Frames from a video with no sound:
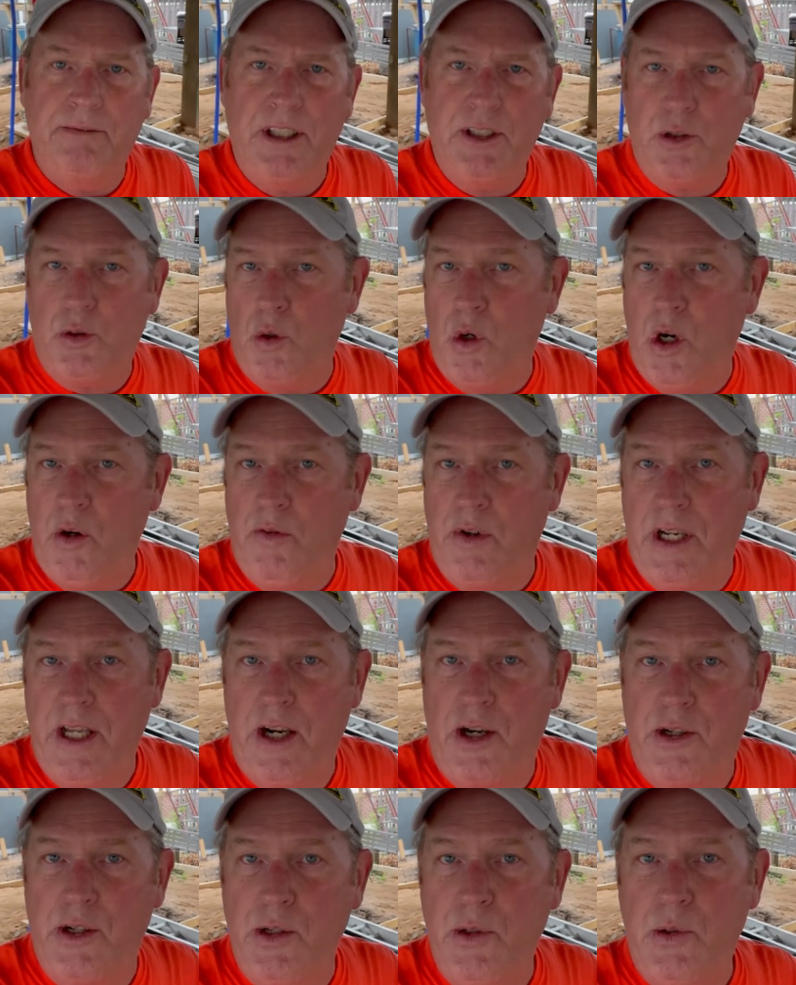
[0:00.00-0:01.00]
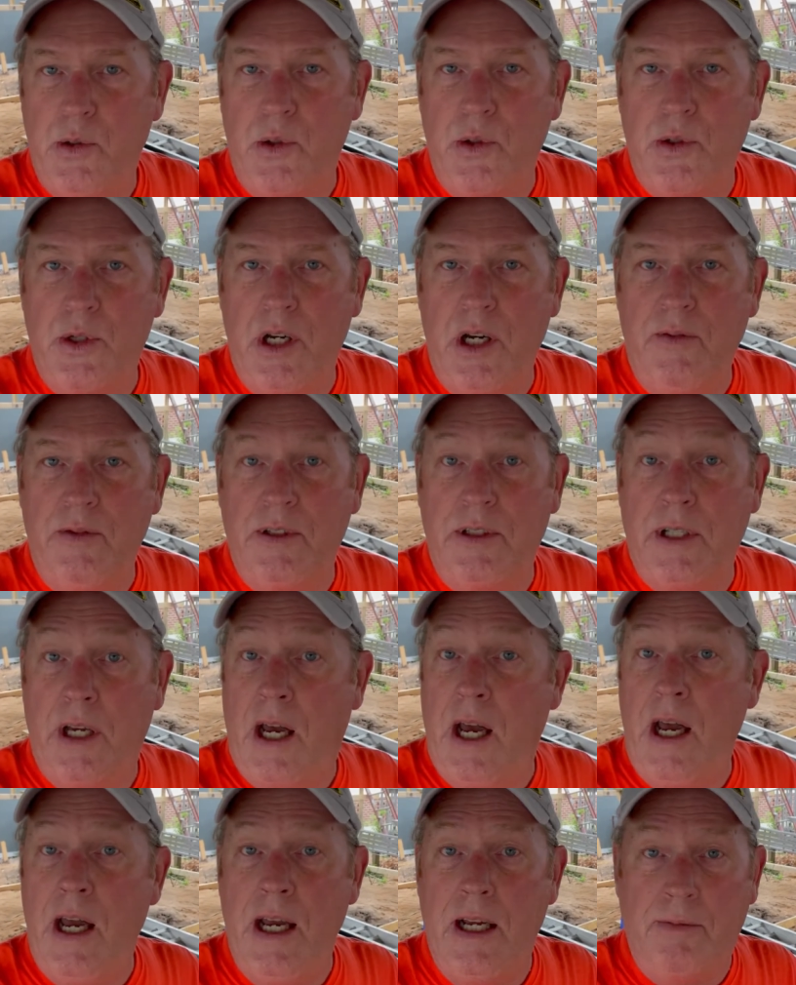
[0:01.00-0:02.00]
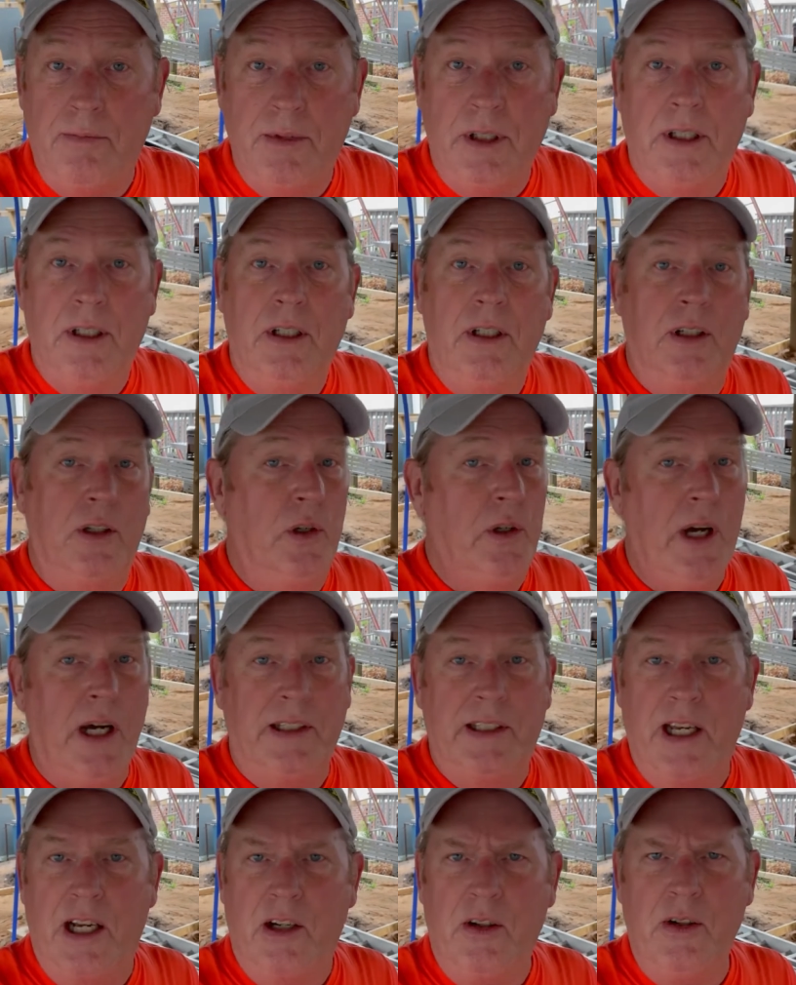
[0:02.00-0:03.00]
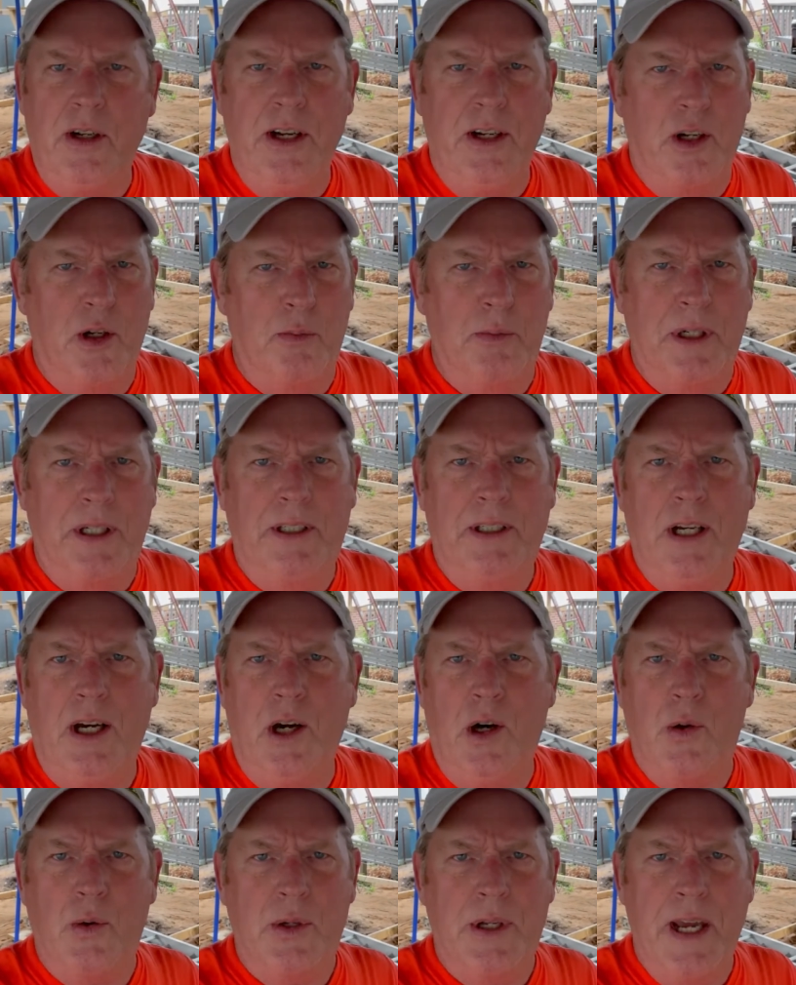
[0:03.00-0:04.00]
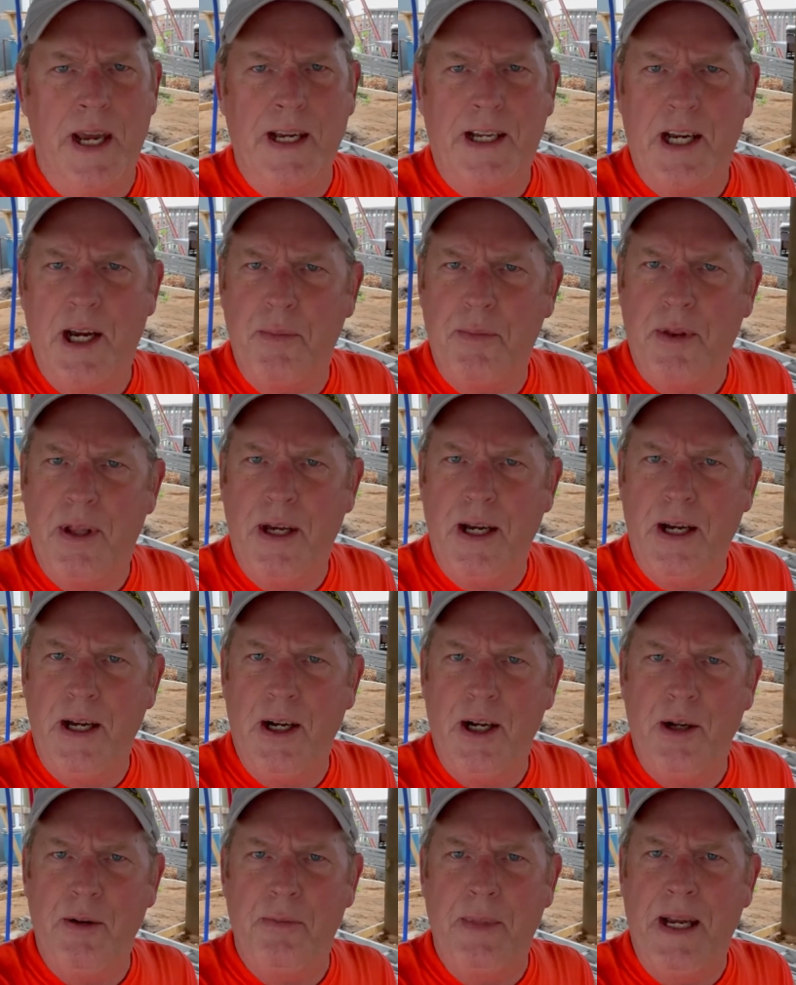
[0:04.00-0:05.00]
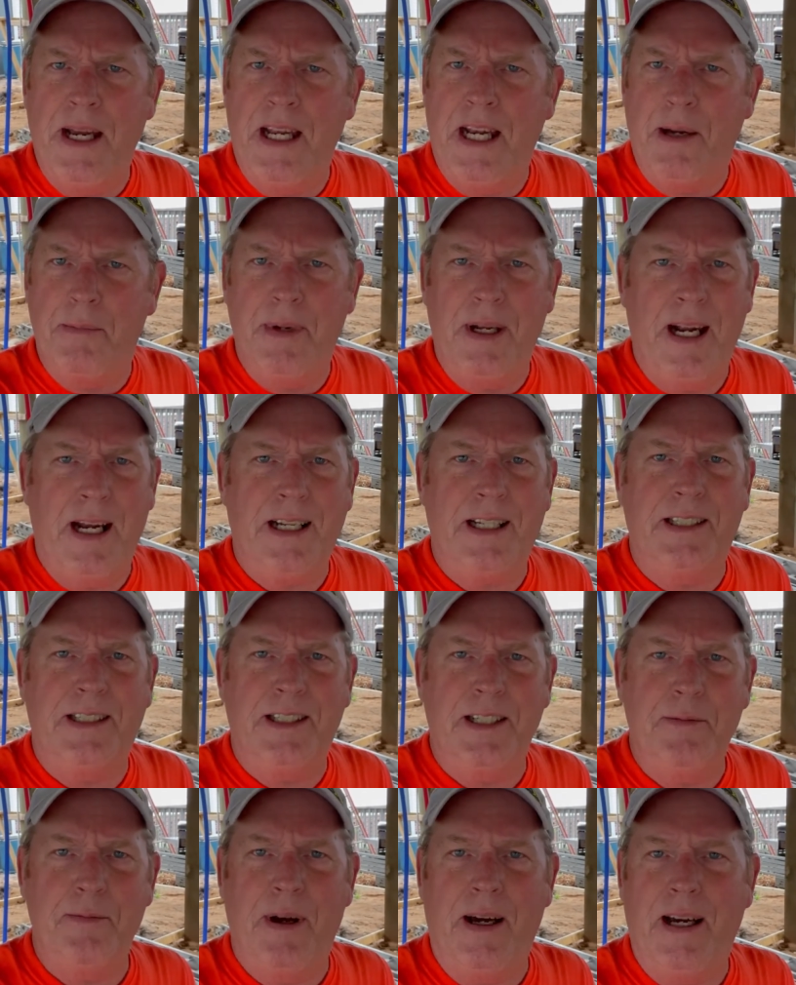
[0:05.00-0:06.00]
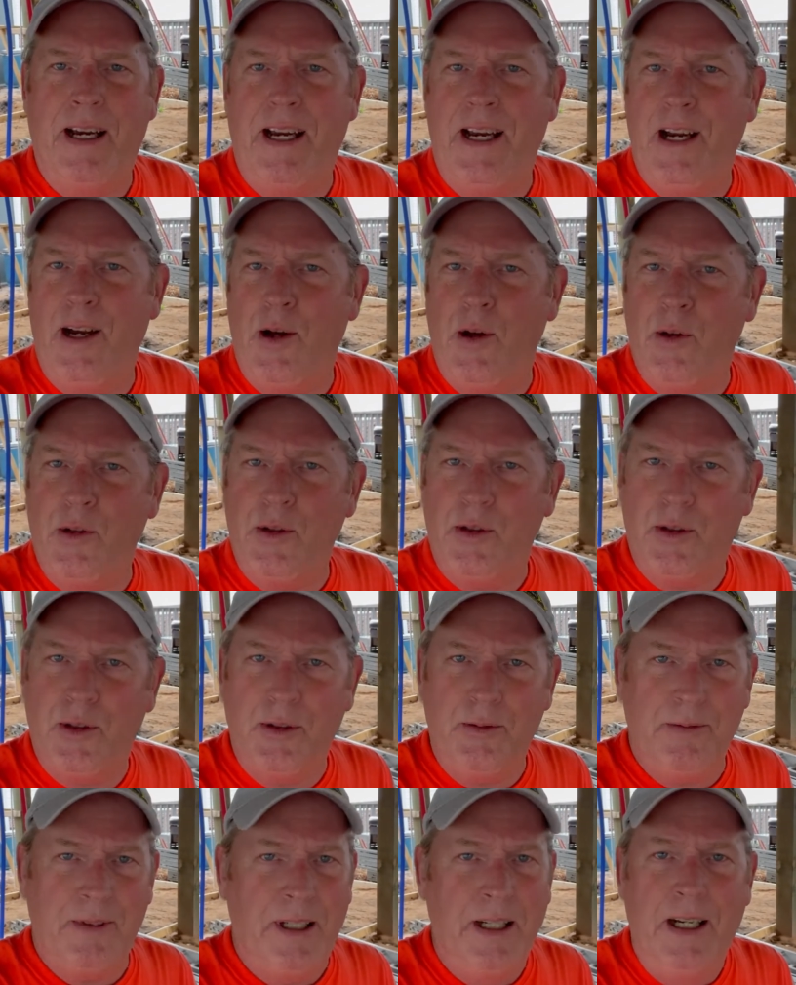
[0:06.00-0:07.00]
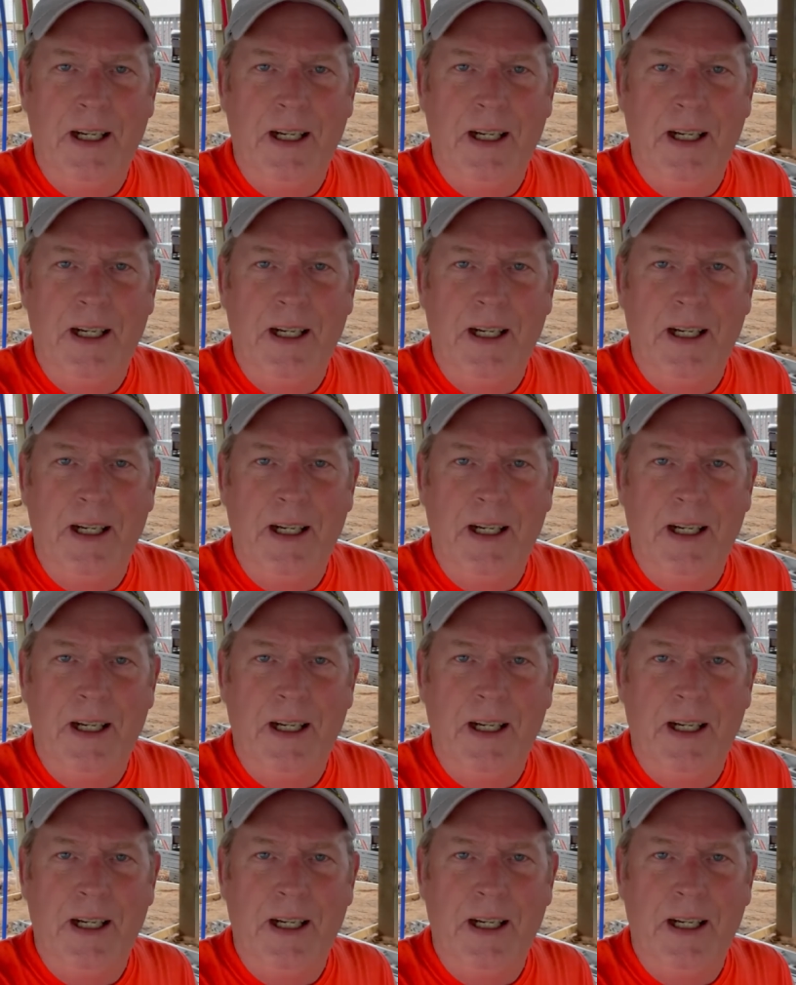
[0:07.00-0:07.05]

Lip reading: Let's go over and introduce yourself and say, hey, you got that great old big tall deck up there. Man, I bet I could see my house. And